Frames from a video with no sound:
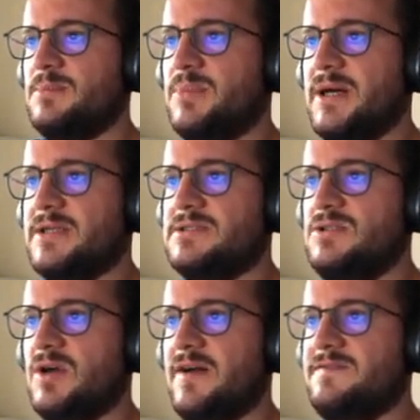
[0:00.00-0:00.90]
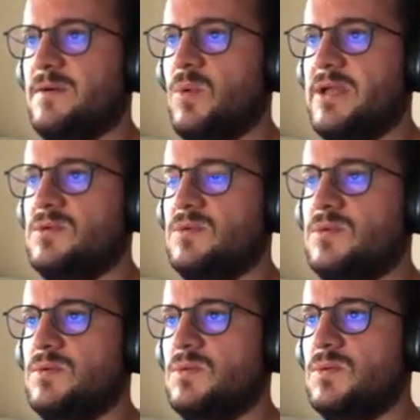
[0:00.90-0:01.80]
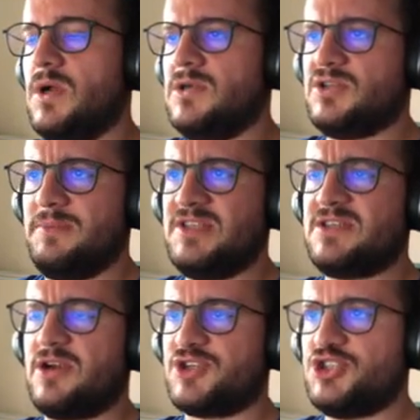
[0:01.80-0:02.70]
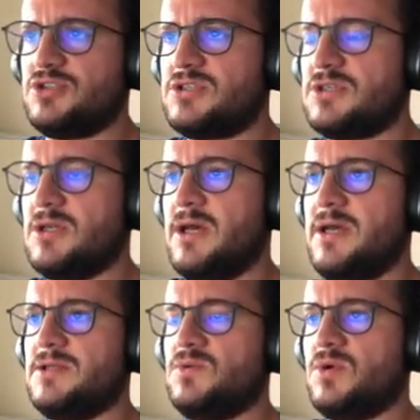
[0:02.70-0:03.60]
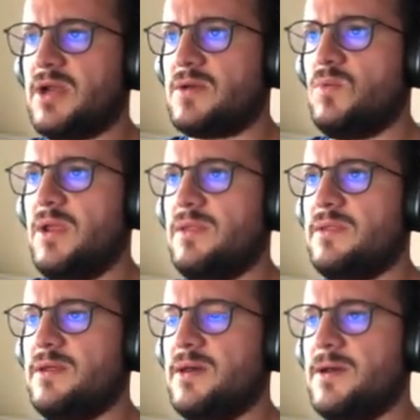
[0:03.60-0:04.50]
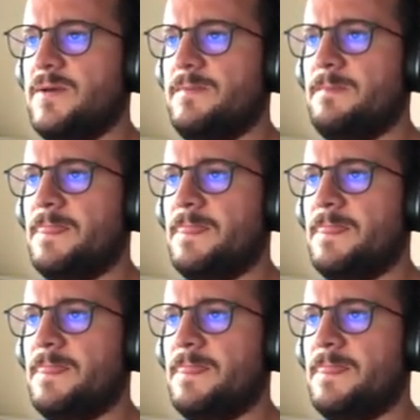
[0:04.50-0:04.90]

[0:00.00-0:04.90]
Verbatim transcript: but you have a way to uh, some instructions uh, to connect with um,